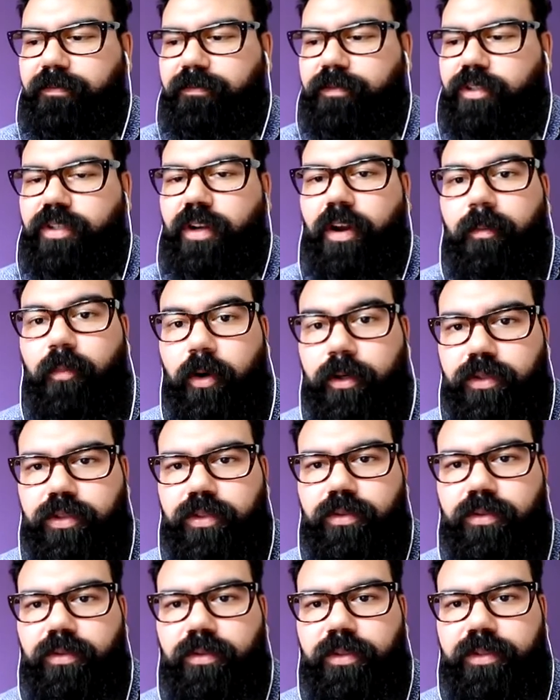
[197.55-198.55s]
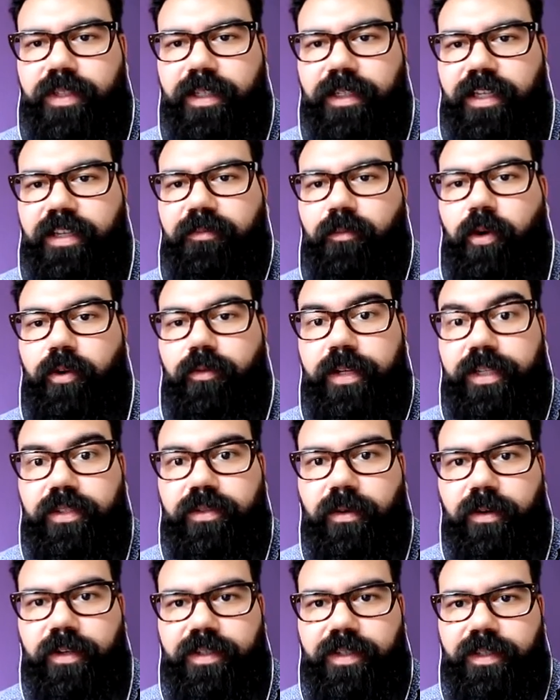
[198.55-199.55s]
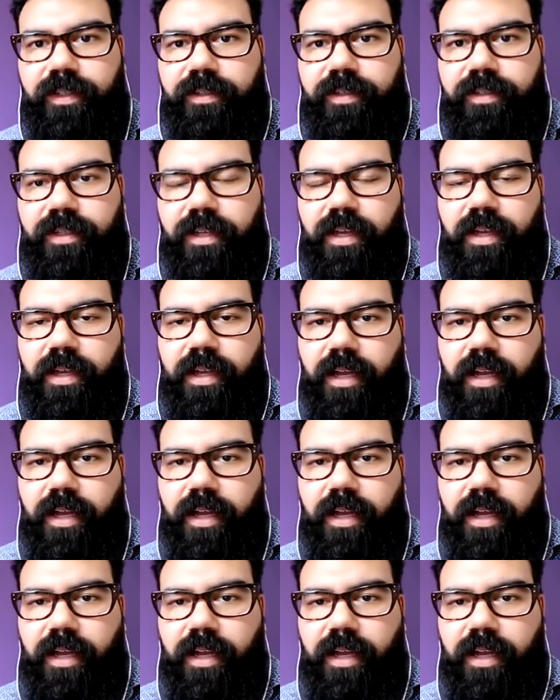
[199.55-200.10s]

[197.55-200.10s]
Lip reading: start more schools and give more resources